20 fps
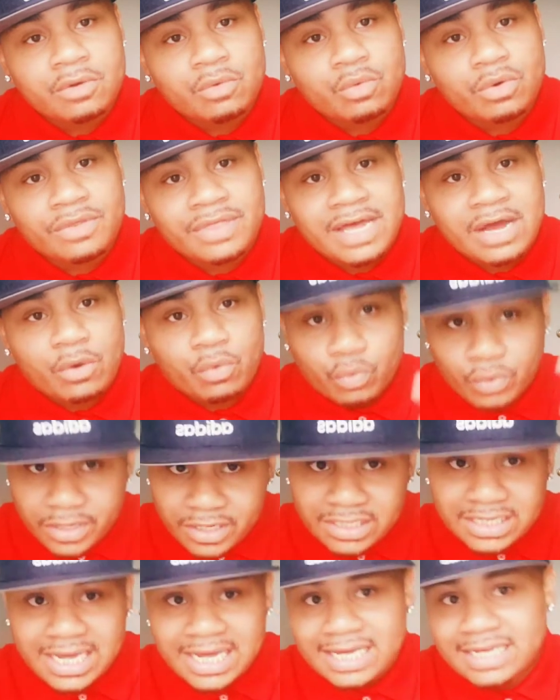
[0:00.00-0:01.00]
without
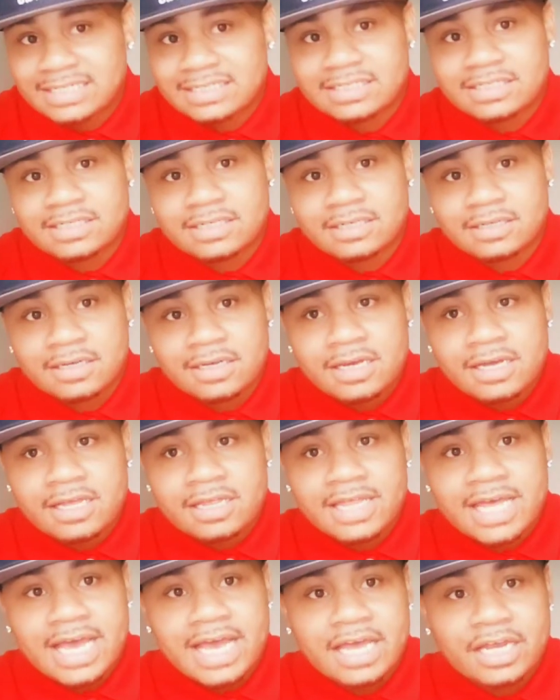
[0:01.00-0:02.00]
realizing
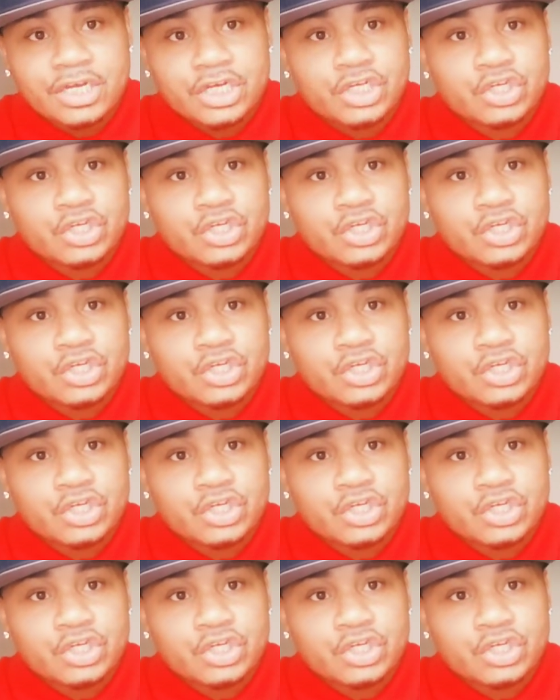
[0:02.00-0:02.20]
that